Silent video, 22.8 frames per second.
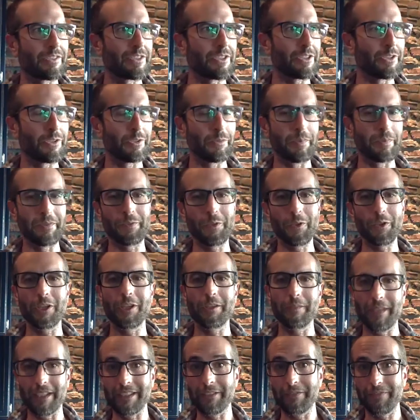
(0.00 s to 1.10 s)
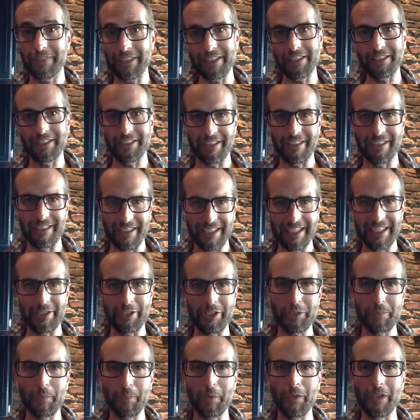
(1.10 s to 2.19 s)
to perform on the field or in your
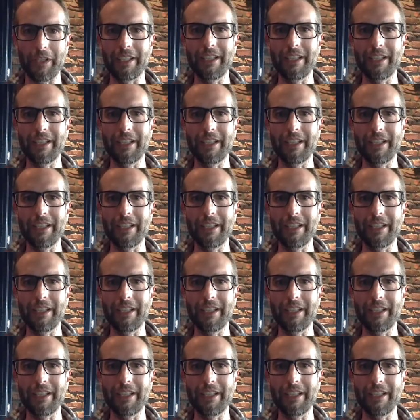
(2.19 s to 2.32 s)
sport